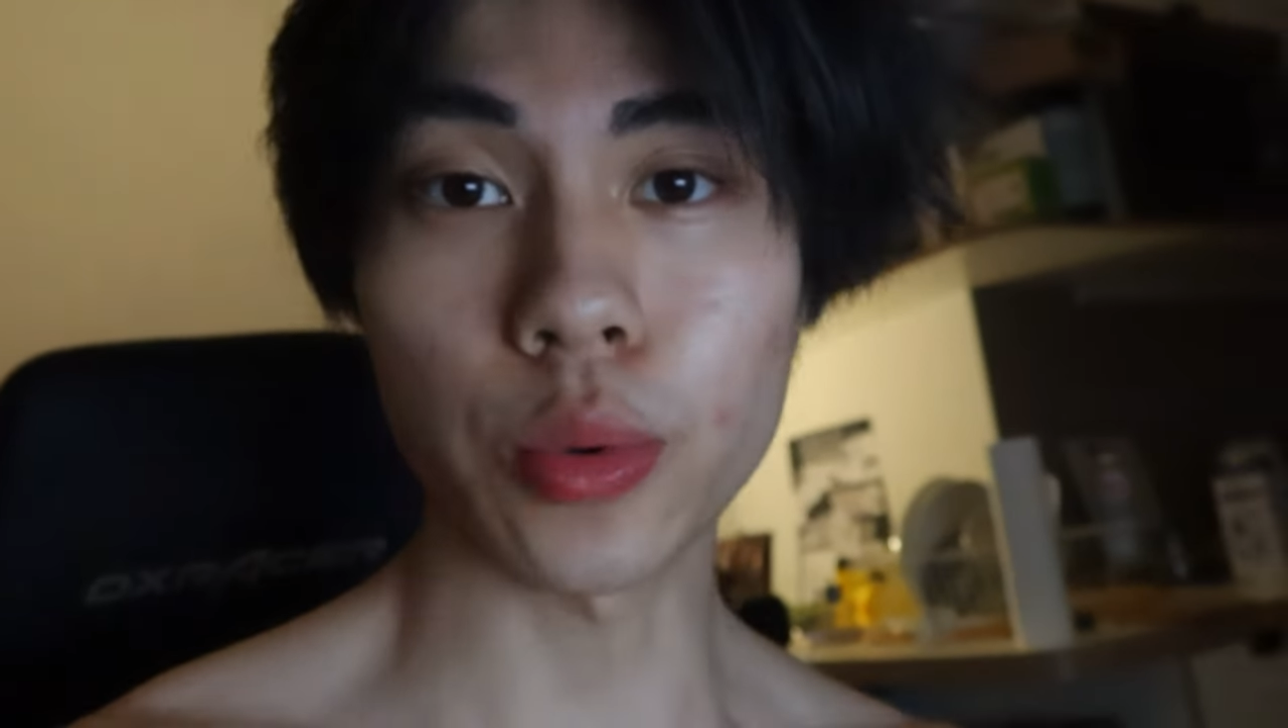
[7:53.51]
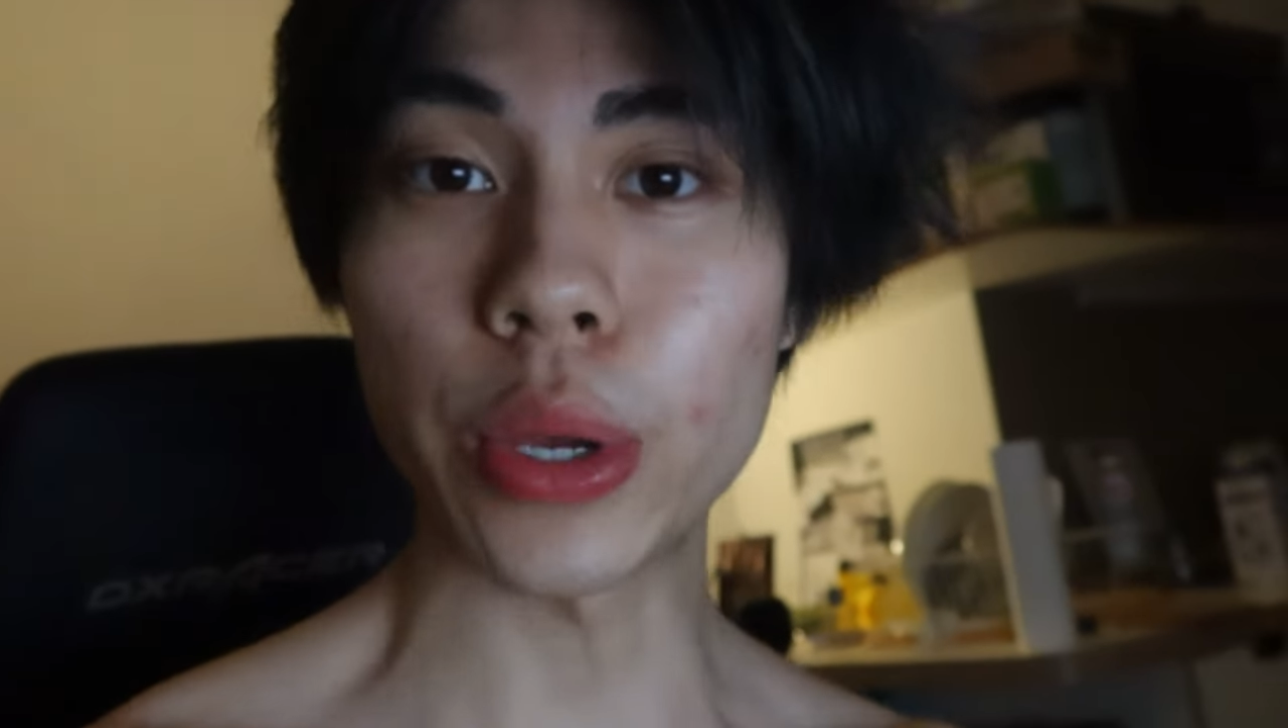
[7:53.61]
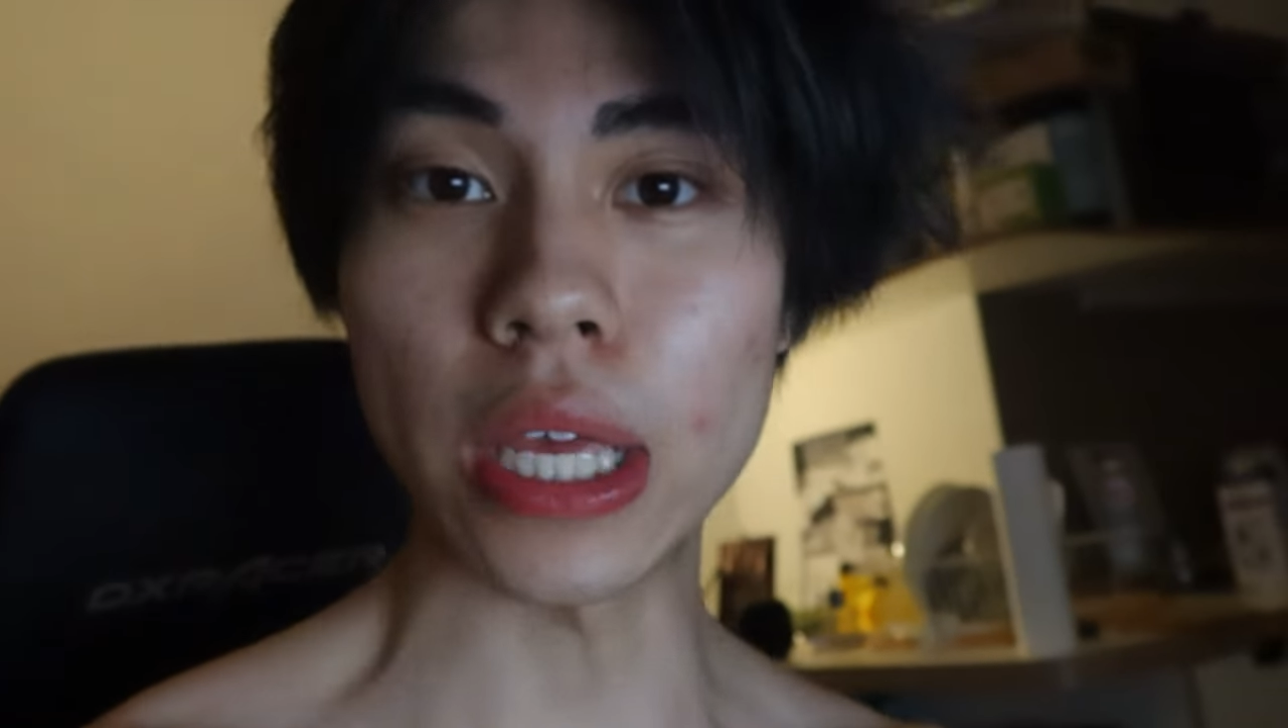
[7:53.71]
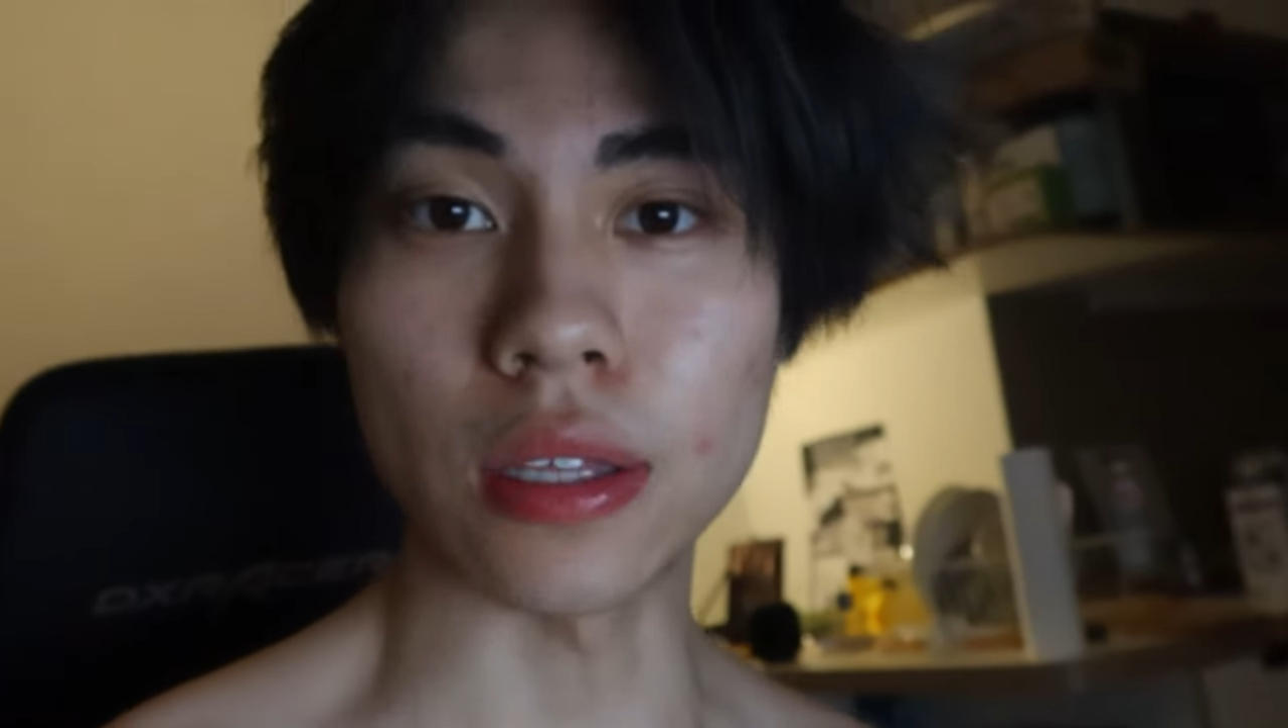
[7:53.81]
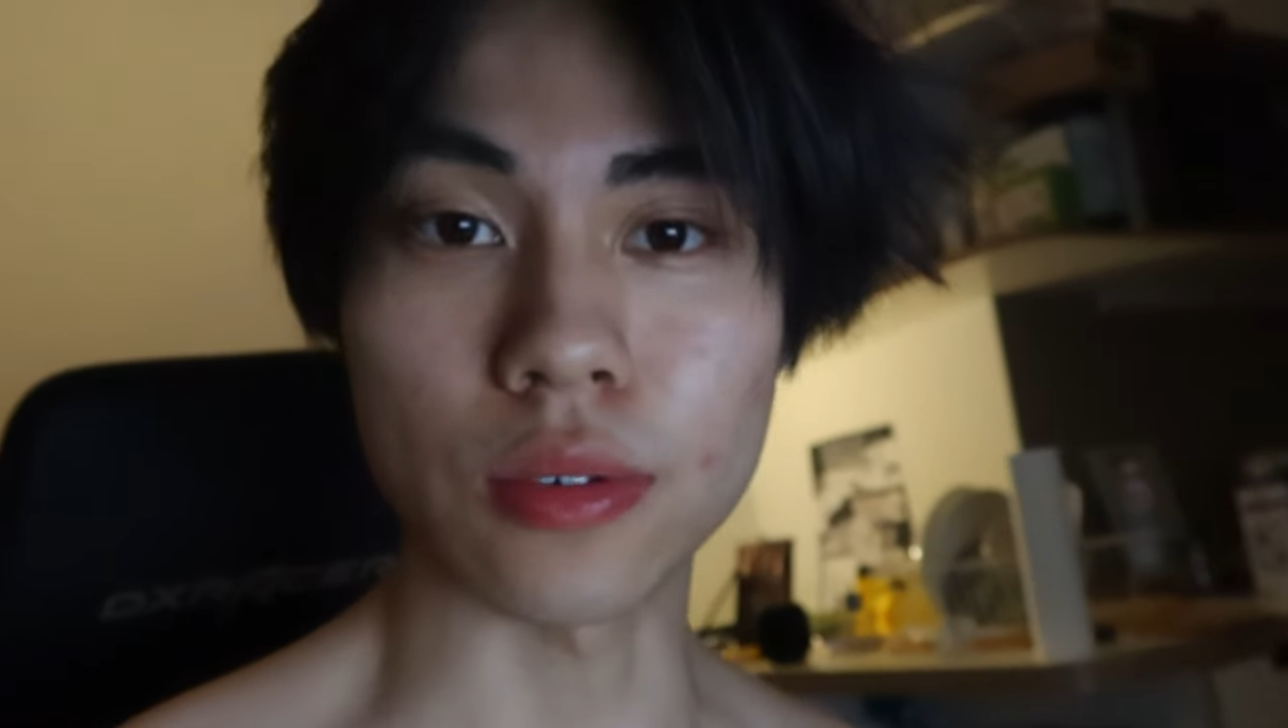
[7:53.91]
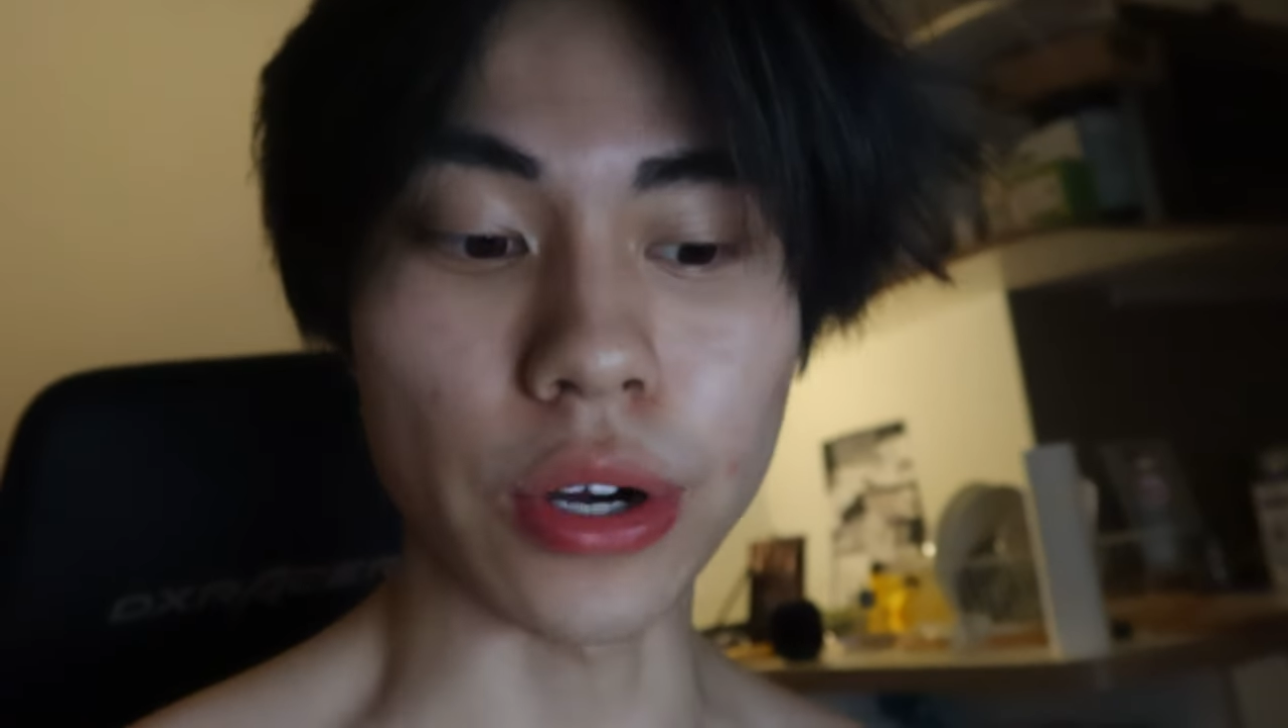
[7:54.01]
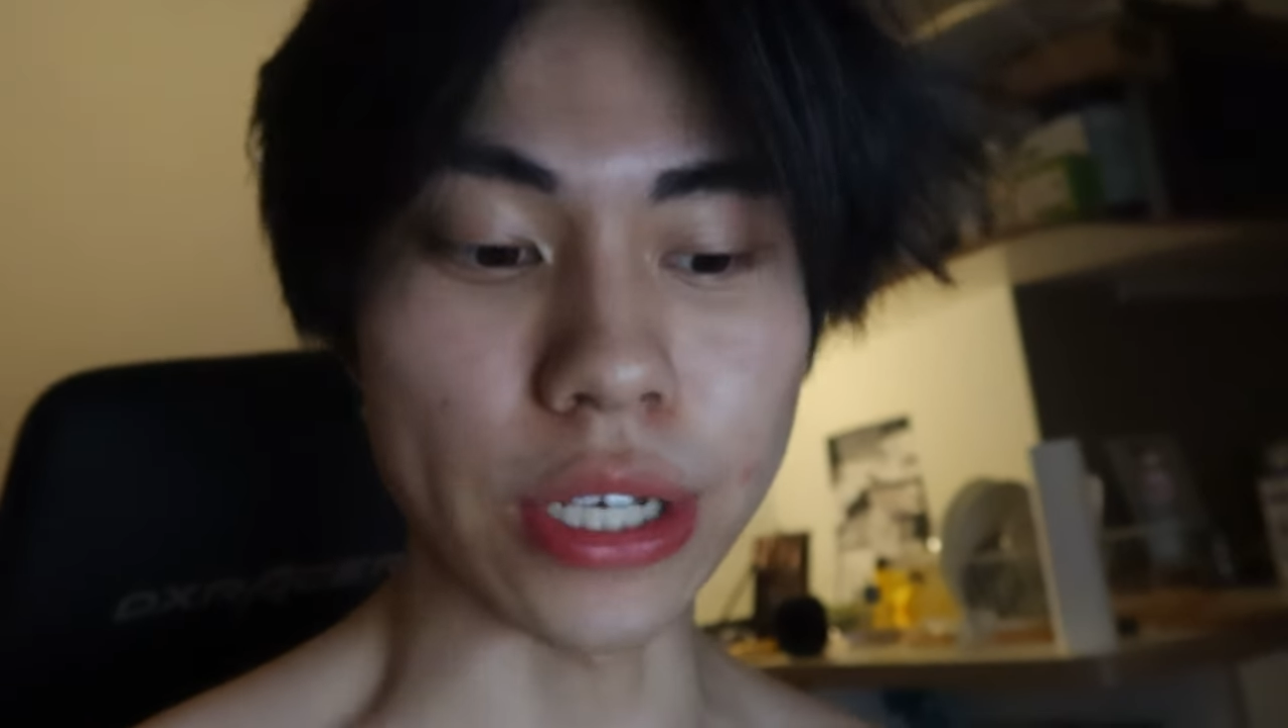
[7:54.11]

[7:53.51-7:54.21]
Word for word: what we eat